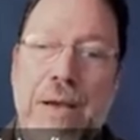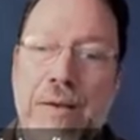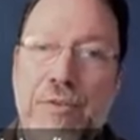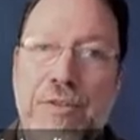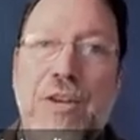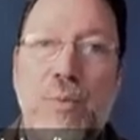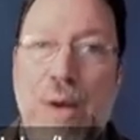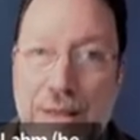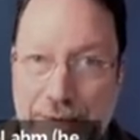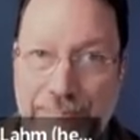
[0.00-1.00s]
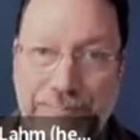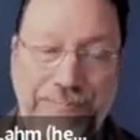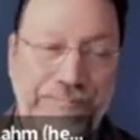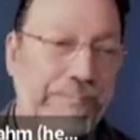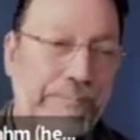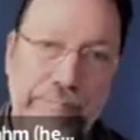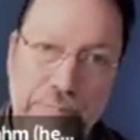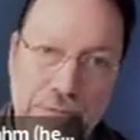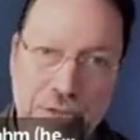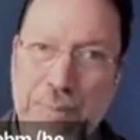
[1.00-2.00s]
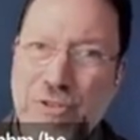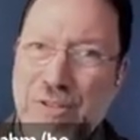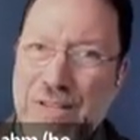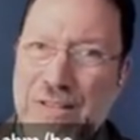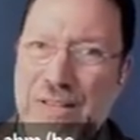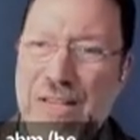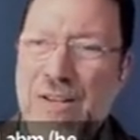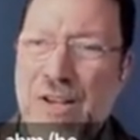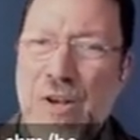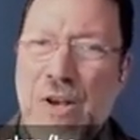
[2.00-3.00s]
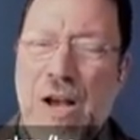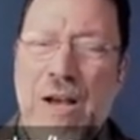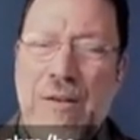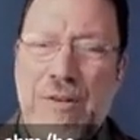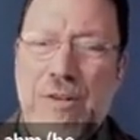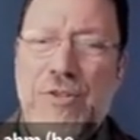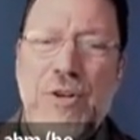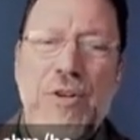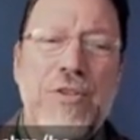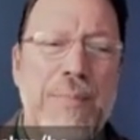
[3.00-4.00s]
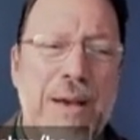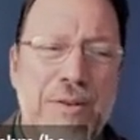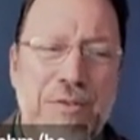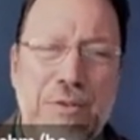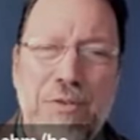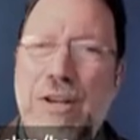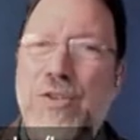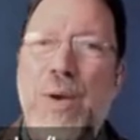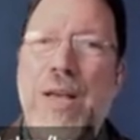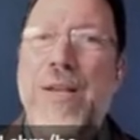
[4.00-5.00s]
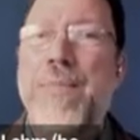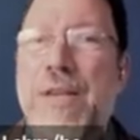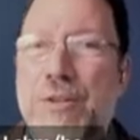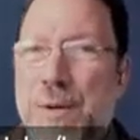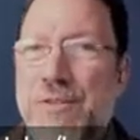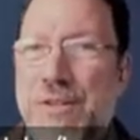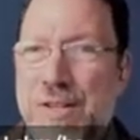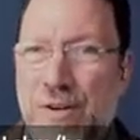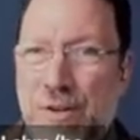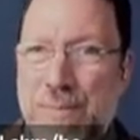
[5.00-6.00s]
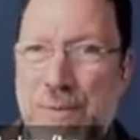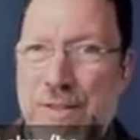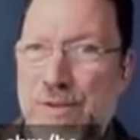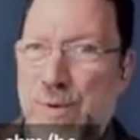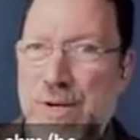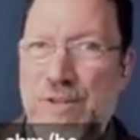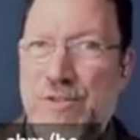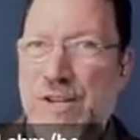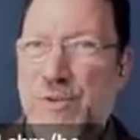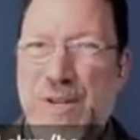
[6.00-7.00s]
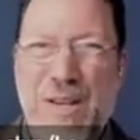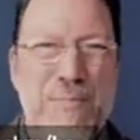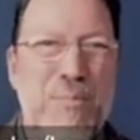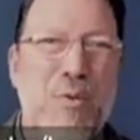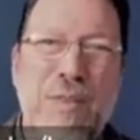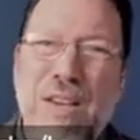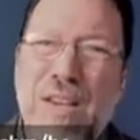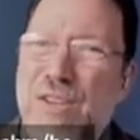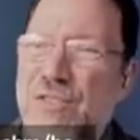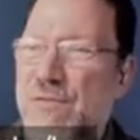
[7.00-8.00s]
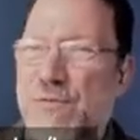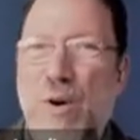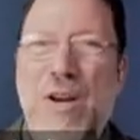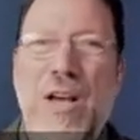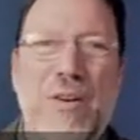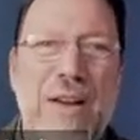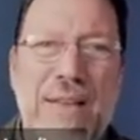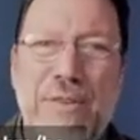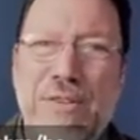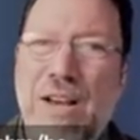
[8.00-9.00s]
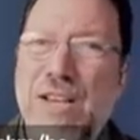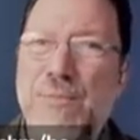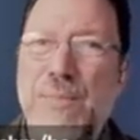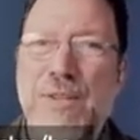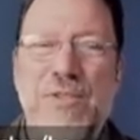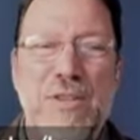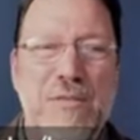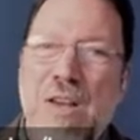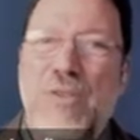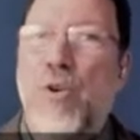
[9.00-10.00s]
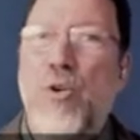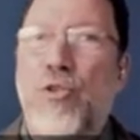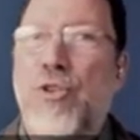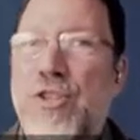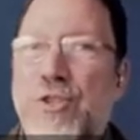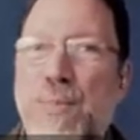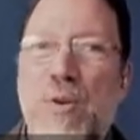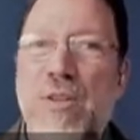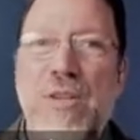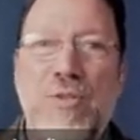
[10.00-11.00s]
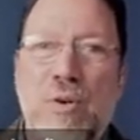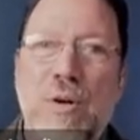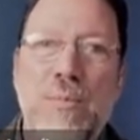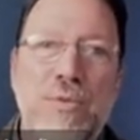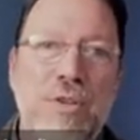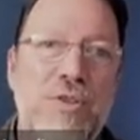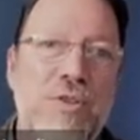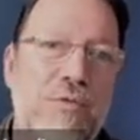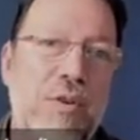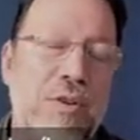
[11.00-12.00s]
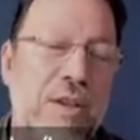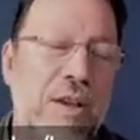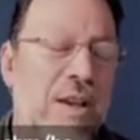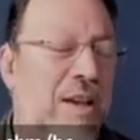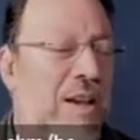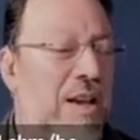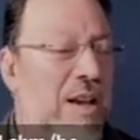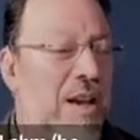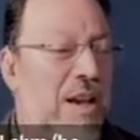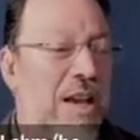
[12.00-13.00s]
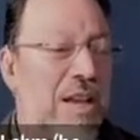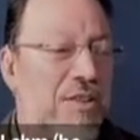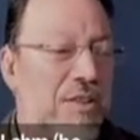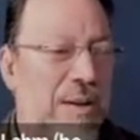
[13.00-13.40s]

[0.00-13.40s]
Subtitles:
sexuality, especially the concerns about sort of sexuality being expressed in the early part of the 20th century in movies and 4-color advertisements, and girls that smoke in the dorms and so forth. It's